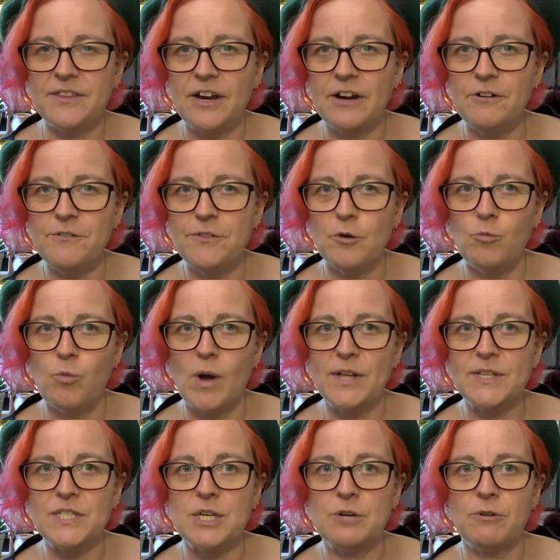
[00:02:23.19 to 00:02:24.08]
They're the
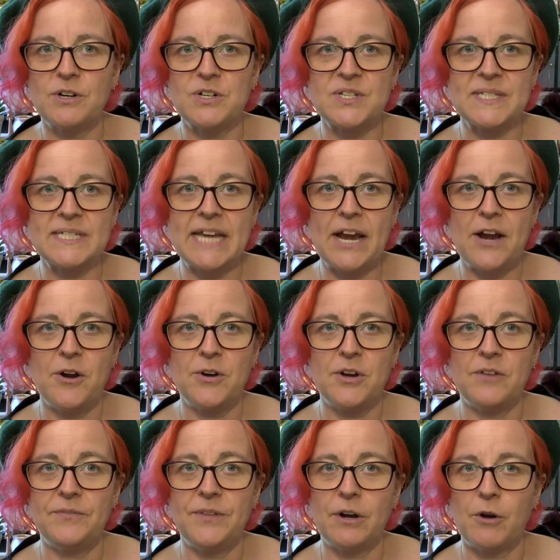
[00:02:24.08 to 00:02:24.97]
ones who are
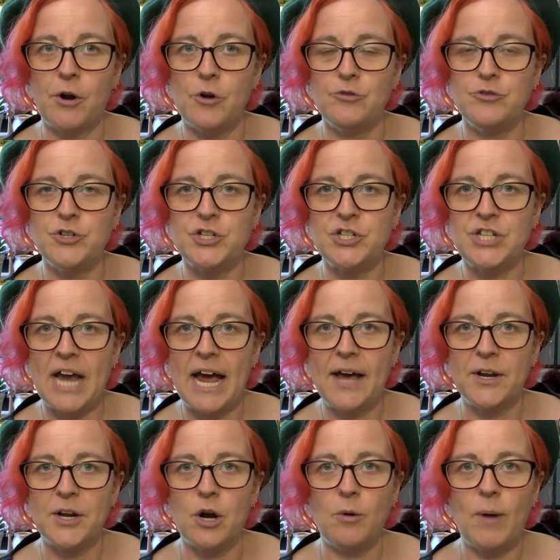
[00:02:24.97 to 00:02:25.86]
scared of their own
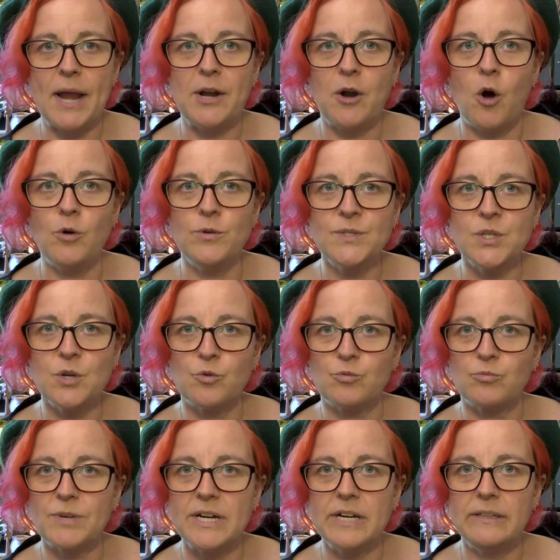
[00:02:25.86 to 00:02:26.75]
shadow, and also
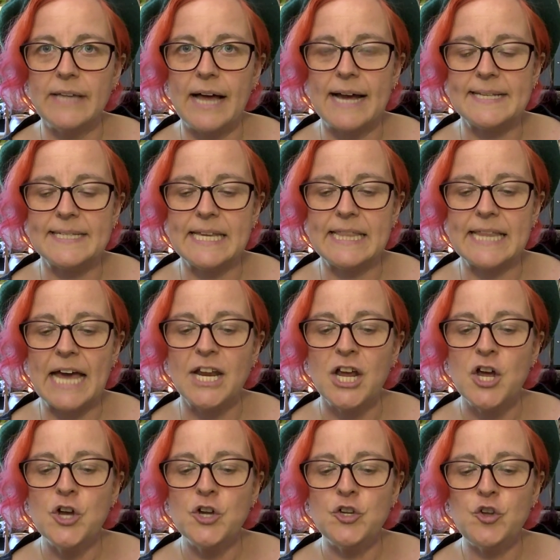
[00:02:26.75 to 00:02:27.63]
realizing
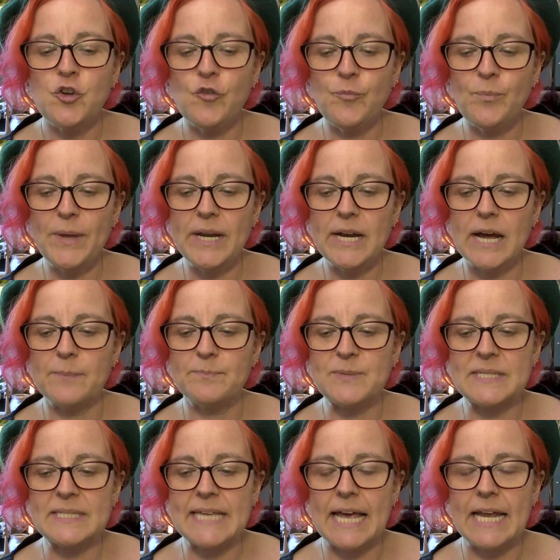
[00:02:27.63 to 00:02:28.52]
that you've been
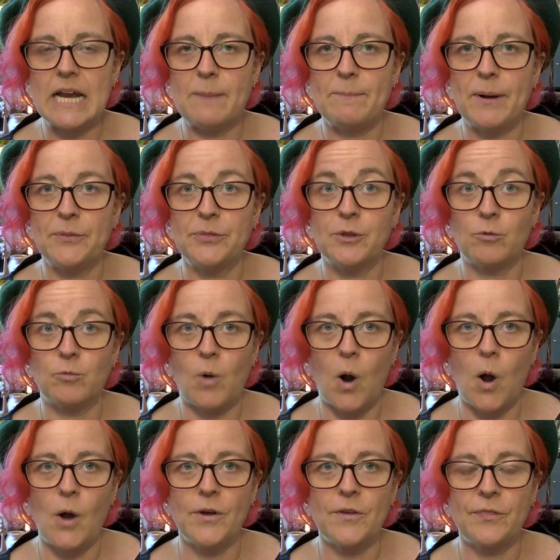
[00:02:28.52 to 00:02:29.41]
upset about the
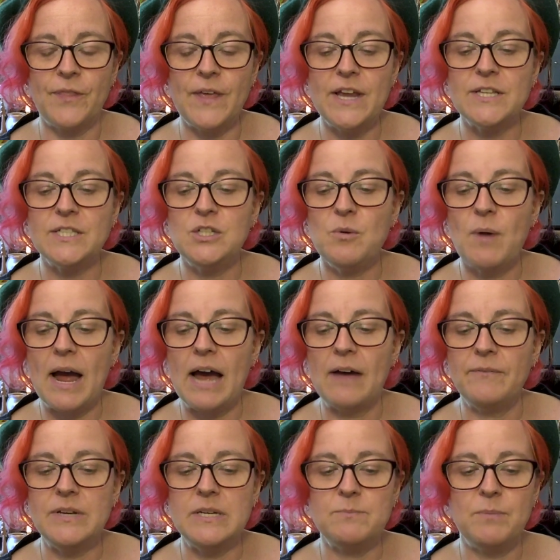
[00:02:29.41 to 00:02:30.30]
wrong things. You
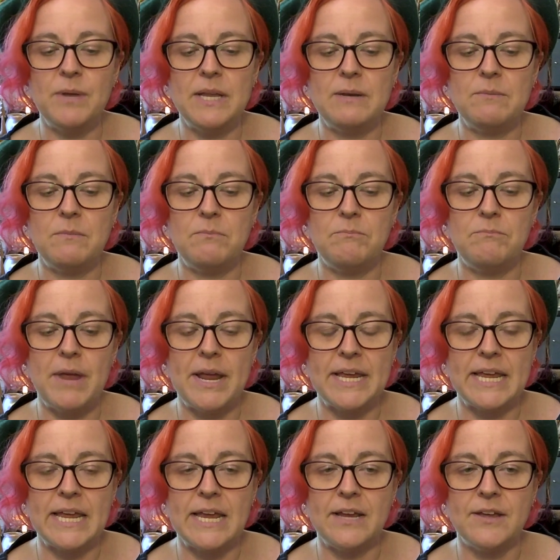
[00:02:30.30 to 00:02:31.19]
haven't been
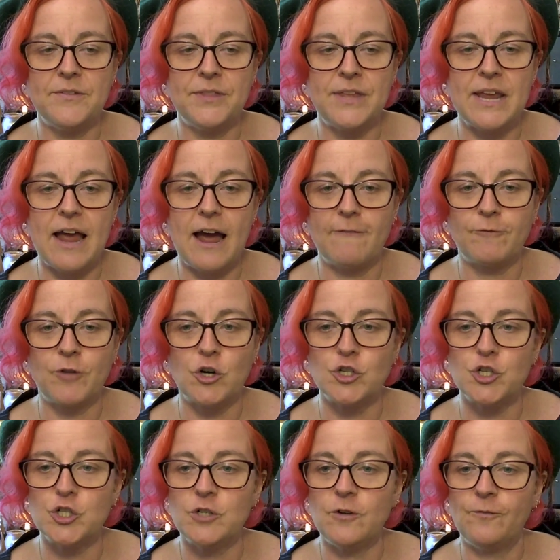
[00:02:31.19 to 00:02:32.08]
making the
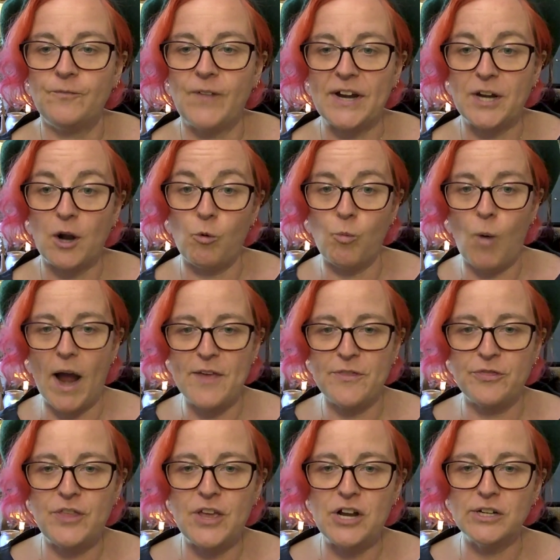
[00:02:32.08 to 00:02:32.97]
effort to find out
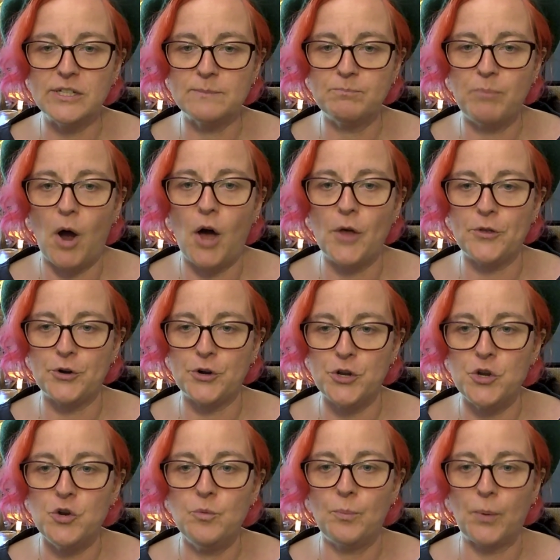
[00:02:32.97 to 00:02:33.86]
why things bother
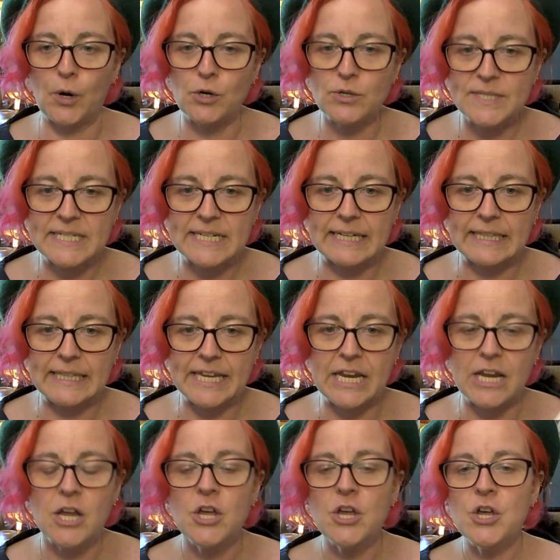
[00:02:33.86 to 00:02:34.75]
you
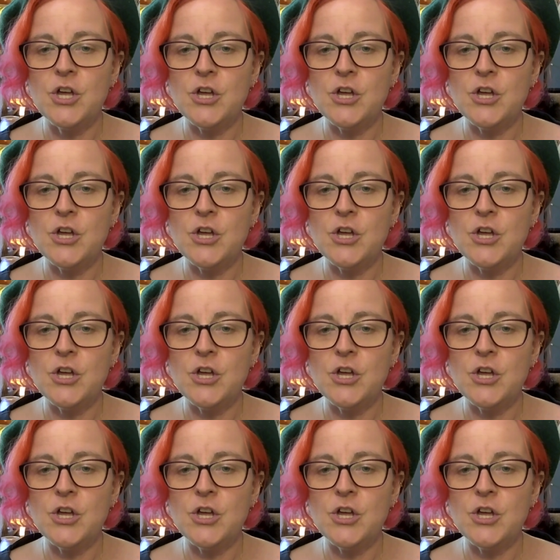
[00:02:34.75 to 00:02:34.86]
personally.